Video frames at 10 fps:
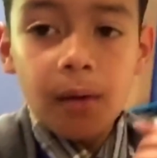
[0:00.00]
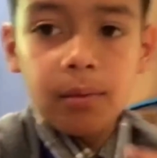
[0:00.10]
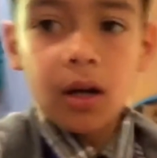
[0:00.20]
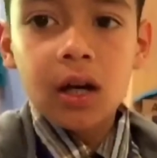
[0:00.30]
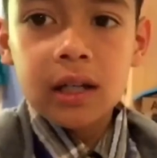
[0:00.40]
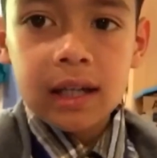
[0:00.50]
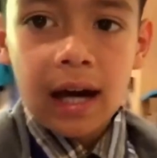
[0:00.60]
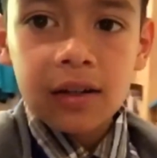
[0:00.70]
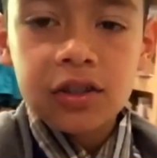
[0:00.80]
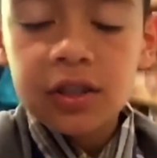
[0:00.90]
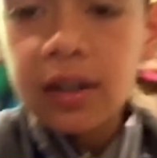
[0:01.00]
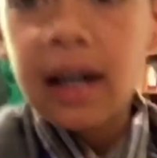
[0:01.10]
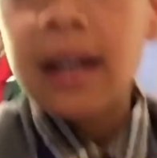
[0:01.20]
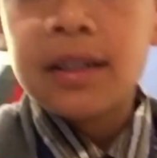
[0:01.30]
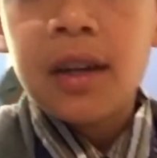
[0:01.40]
But, yeah, I'll see you
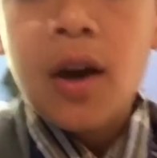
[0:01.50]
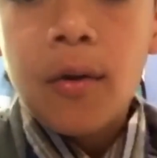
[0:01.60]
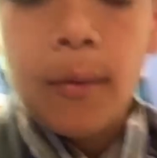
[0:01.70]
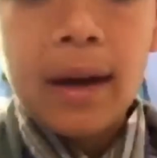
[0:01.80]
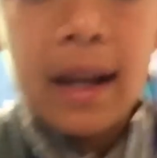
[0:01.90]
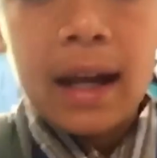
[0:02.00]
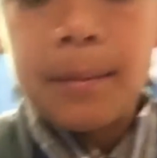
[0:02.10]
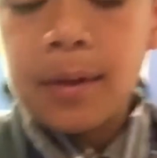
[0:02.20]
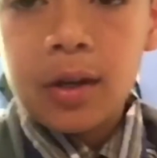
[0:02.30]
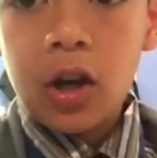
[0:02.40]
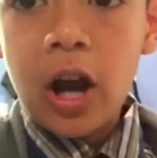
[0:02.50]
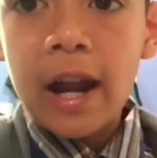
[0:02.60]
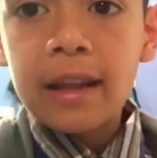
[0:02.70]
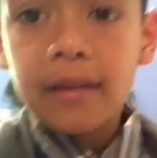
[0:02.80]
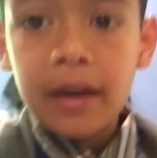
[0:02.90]
guys when I'm in the car
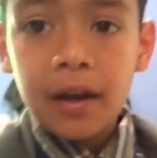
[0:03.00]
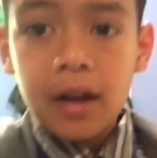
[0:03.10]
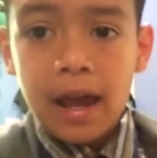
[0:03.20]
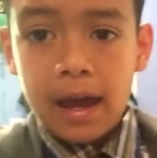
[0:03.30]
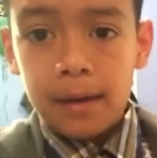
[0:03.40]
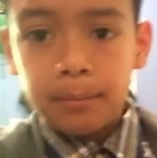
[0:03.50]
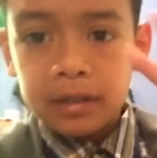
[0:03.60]
heading there. And